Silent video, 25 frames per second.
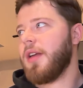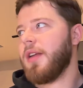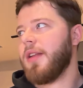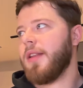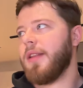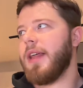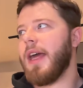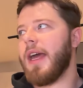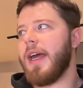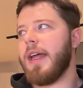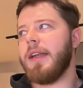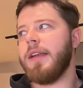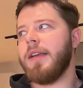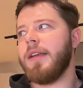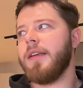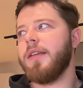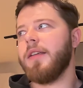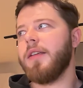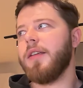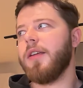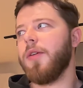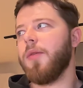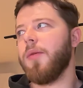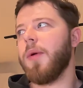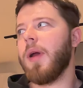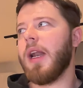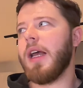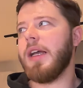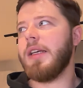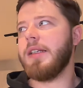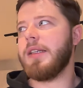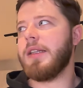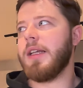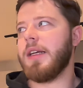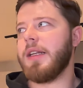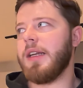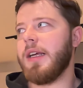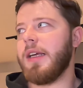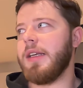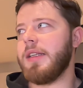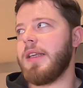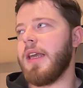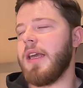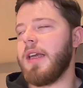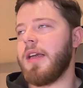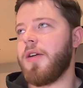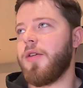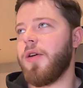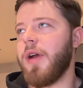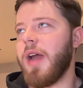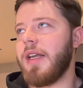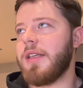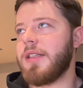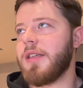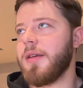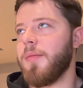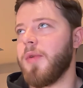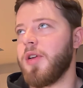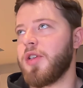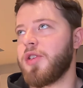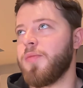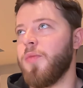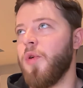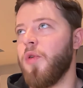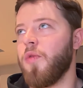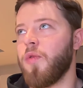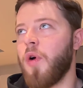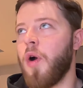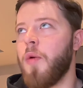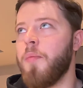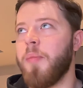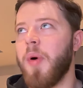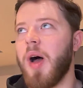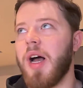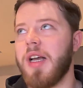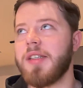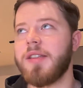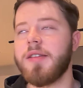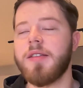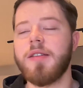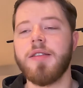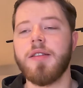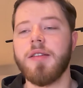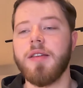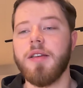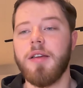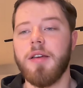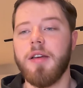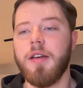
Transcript: then you realize that it creates a much more robust